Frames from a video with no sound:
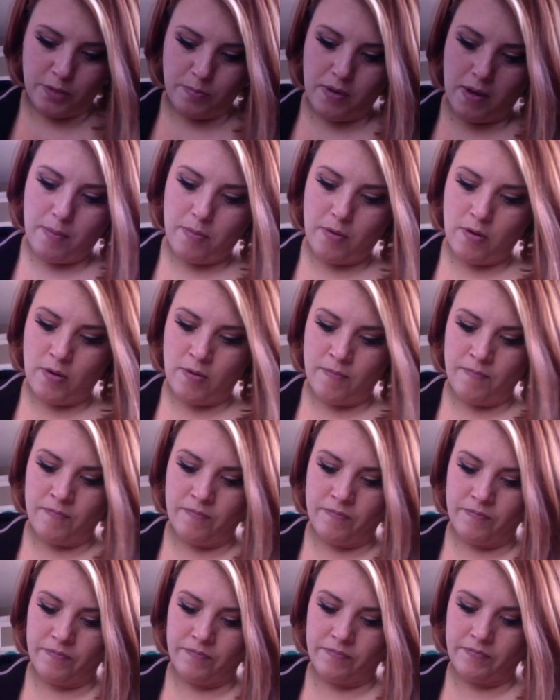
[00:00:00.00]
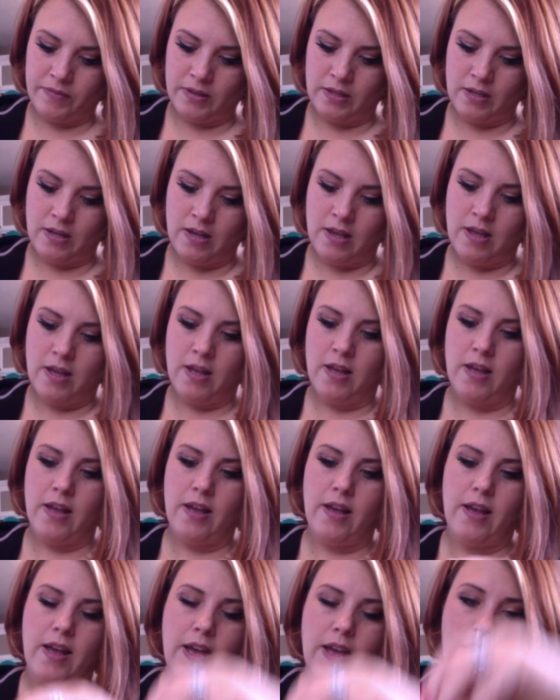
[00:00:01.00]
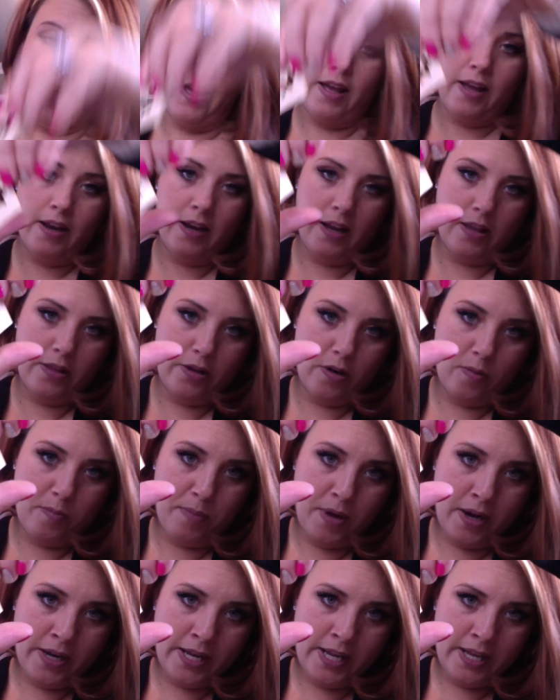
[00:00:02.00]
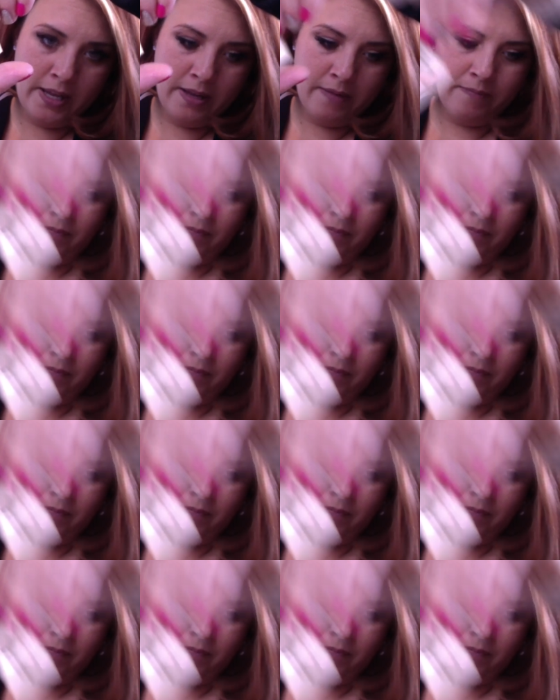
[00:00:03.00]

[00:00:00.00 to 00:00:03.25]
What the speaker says: bubble and a little bunny.